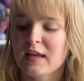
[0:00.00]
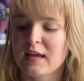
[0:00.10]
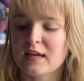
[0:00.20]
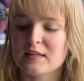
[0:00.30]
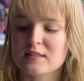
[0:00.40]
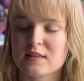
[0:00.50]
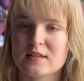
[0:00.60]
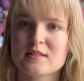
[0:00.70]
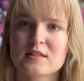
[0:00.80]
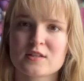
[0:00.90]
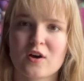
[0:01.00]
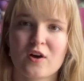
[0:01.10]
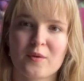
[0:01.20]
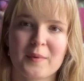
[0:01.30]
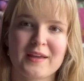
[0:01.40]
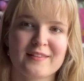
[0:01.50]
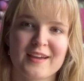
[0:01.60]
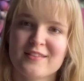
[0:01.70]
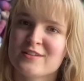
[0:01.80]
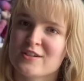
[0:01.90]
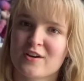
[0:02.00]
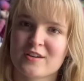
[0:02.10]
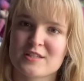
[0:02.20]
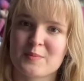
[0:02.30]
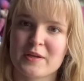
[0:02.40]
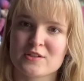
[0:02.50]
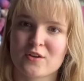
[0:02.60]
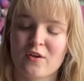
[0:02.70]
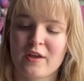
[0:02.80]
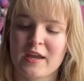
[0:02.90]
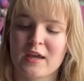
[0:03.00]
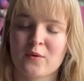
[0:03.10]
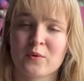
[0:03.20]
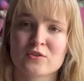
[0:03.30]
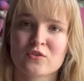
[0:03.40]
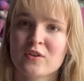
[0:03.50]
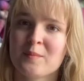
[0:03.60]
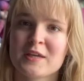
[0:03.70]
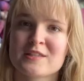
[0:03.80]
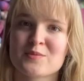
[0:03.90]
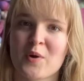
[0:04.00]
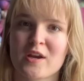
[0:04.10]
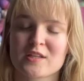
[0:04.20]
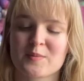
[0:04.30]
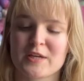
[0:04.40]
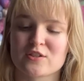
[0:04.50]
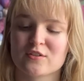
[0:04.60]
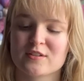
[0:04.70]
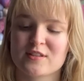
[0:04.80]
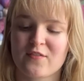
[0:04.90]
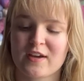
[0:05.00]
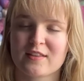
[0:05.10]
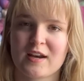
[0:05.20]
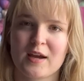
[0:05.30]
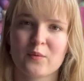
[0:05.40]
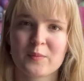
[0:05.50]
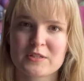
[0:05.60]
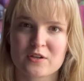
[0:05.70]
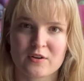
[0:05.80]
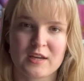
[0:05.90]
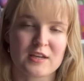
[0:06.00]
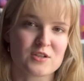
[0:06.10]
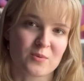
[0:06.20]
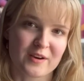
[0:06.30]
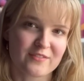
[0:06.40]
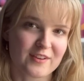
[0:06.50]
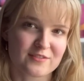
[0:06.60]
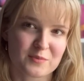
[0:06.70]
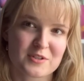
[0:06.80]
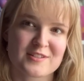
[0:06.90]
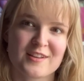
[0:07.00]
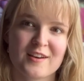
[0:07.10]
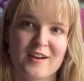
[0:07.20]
And this is called my Light in the Darkness bundle, and what really makes this product special is the fact that I will be donating 25%